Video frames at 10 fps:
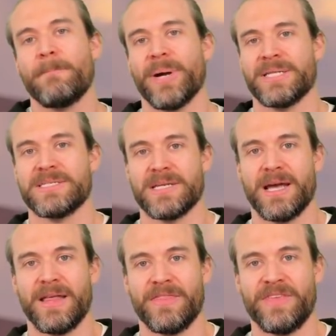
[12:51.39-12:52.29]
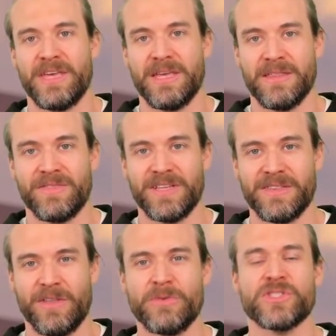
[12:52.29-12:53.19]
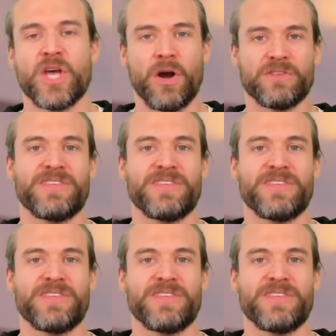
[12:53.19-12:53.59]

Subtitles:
But those cards